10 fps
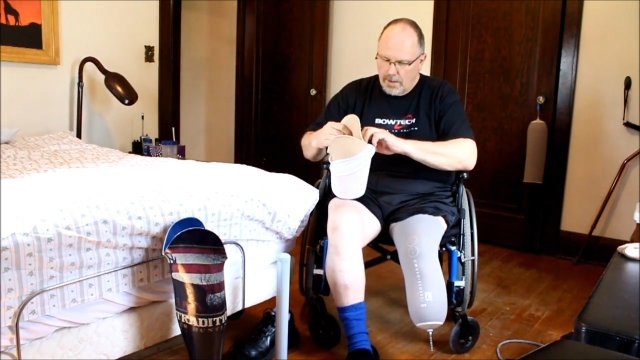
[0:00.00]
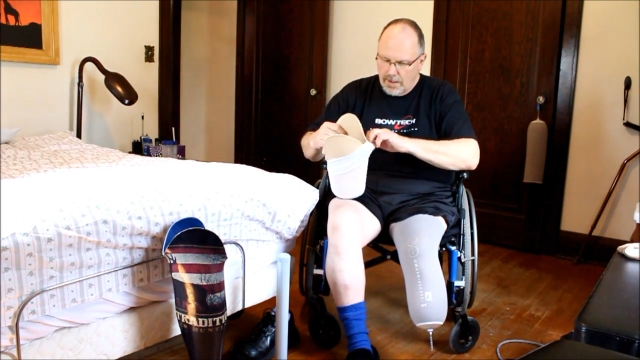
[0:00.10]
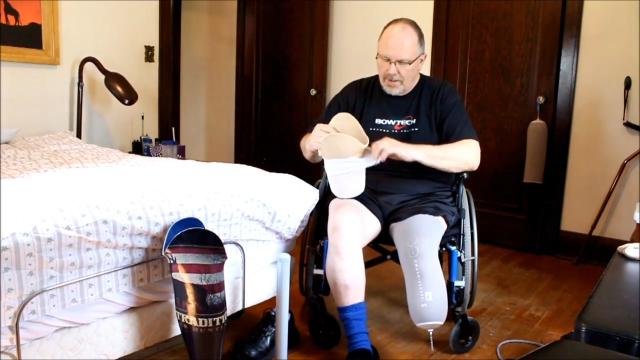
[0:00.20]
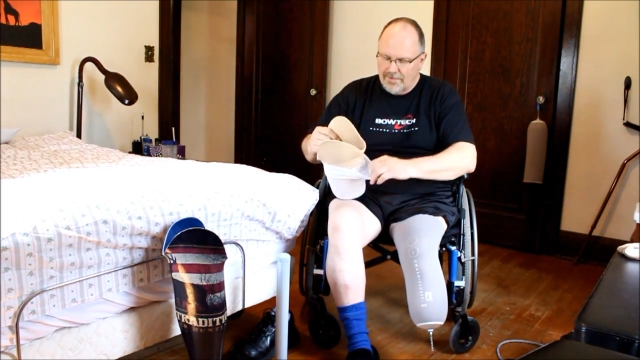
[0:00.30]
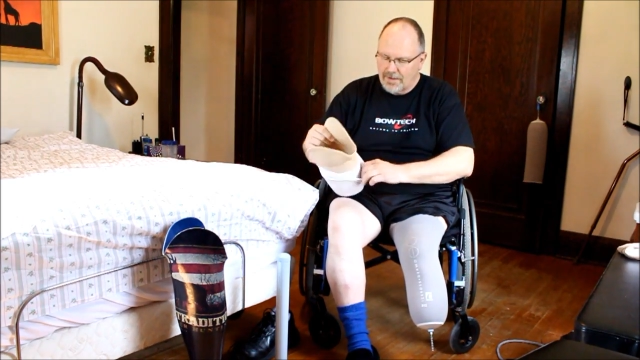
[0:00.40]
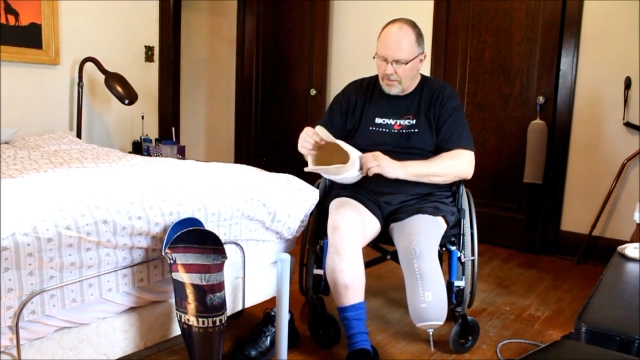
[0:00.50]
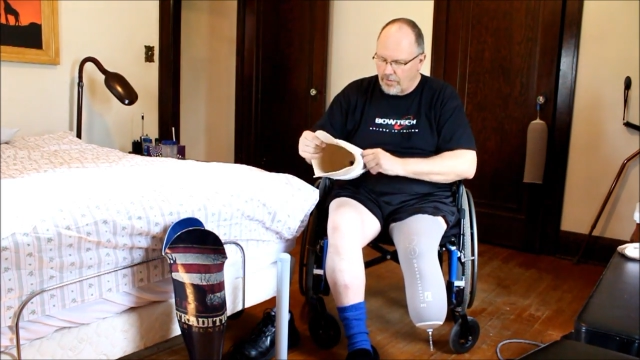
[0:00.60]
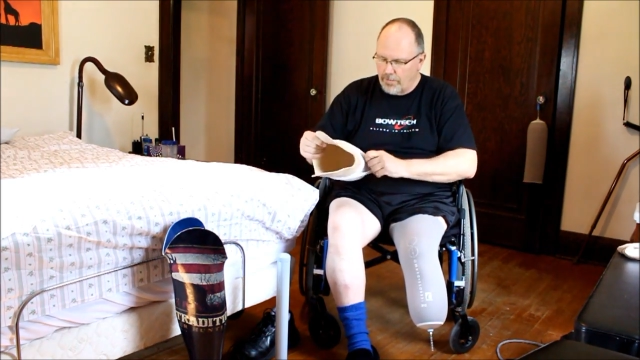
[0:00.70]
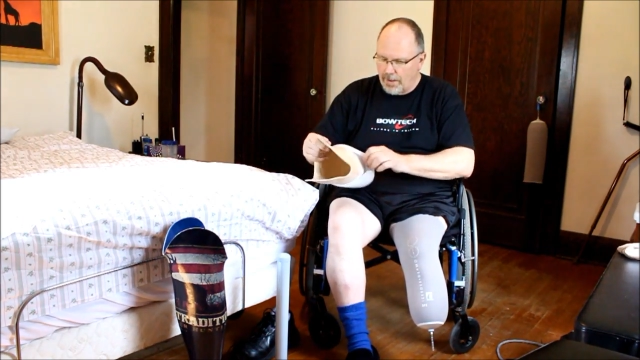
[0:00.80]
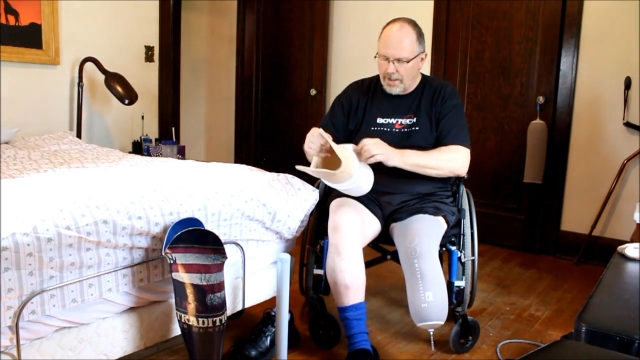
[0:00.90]
and it's
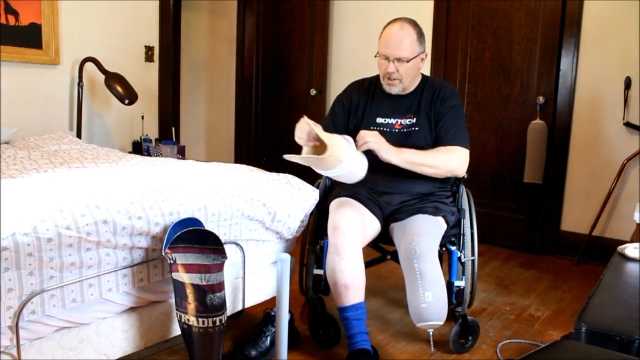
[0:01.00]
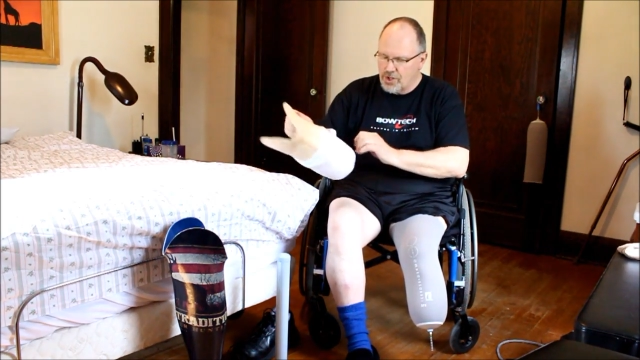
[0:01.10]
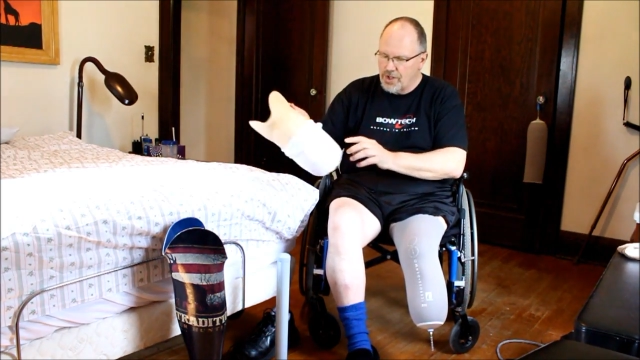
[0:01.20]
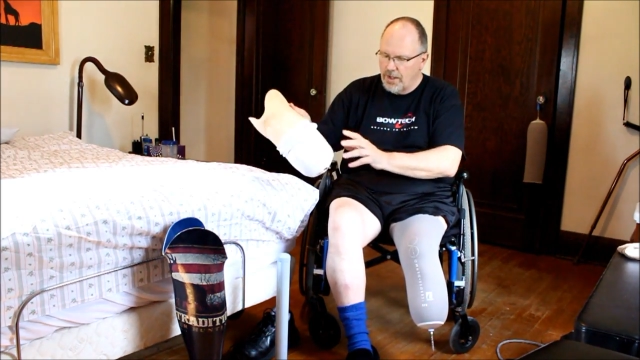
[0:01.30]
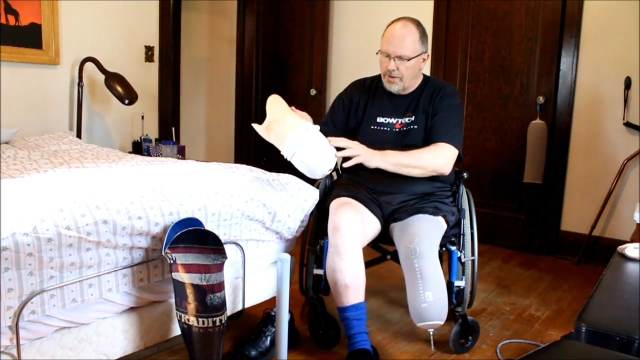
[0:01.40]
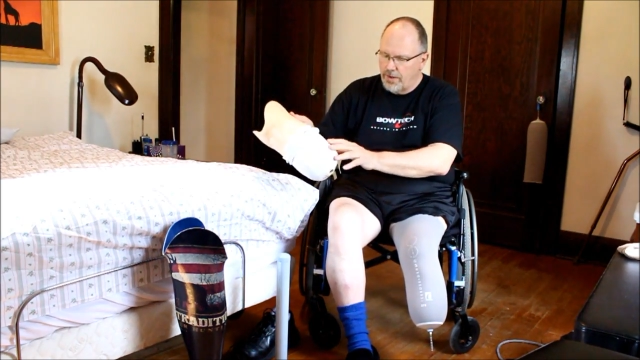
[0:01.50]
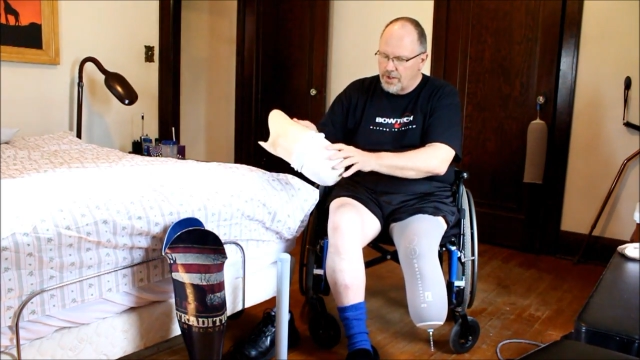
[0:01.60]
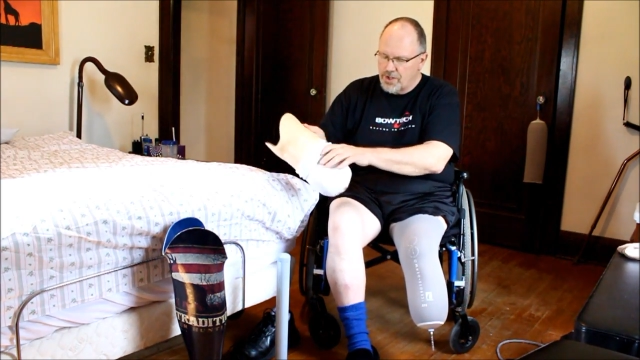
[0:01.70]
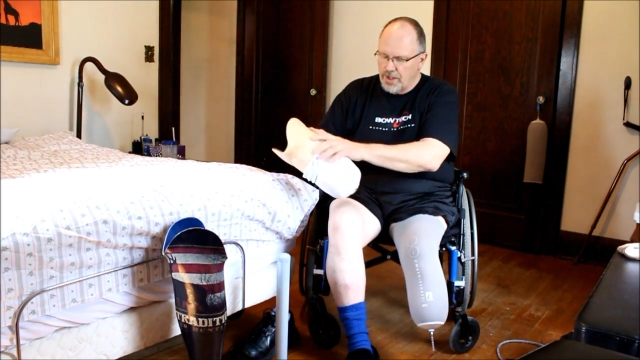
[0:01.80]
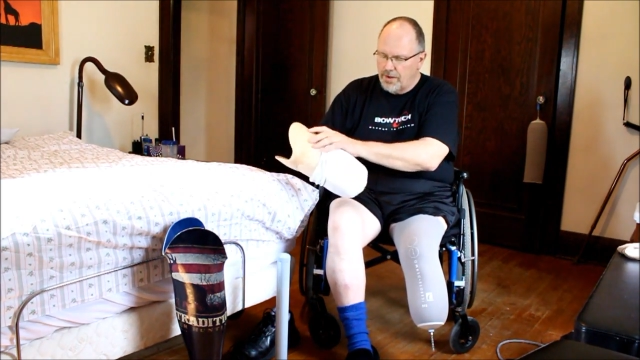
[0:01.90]
covered by a sheath. The
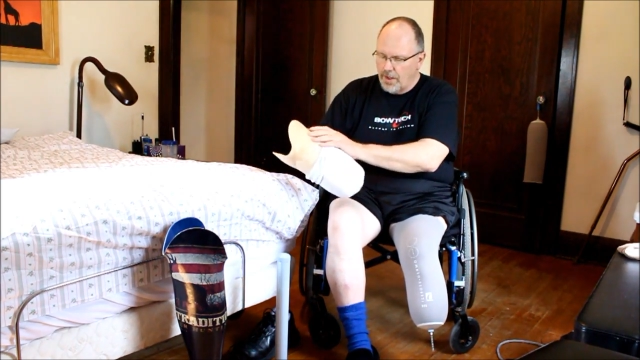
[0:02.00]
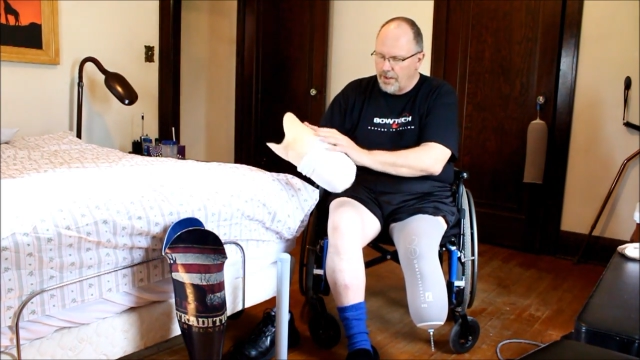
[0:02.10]
sheath on